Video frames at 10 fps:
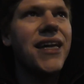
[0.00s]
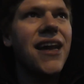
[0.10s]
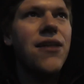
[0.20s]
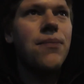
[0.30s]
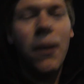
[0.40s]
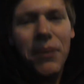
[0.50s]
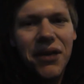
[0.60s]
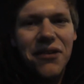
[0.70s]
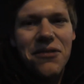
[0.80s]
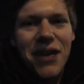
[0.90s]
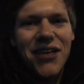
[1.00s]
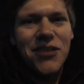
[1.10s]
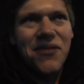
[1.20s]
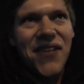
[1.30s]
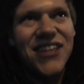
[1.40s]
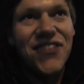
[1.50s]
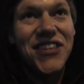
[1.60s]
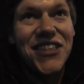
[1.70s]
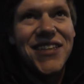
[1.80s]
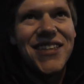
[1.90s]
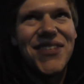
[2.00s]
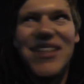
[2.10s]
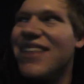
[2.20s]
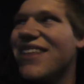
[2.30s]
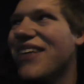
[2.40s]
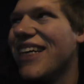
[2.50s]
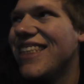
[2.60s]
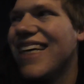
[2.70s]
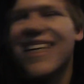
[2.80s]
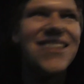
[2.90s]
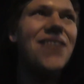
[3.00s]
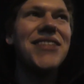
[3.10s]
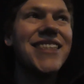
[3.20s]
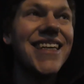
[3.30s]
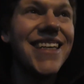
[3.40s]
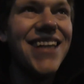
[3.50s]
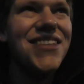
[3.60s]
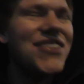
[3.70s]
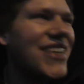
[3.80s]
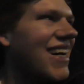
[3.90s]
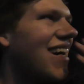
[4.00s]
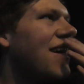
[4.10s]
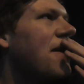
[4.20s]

They're probably not going to recognise my face if I do end up at university here, so I'm just going to go for it.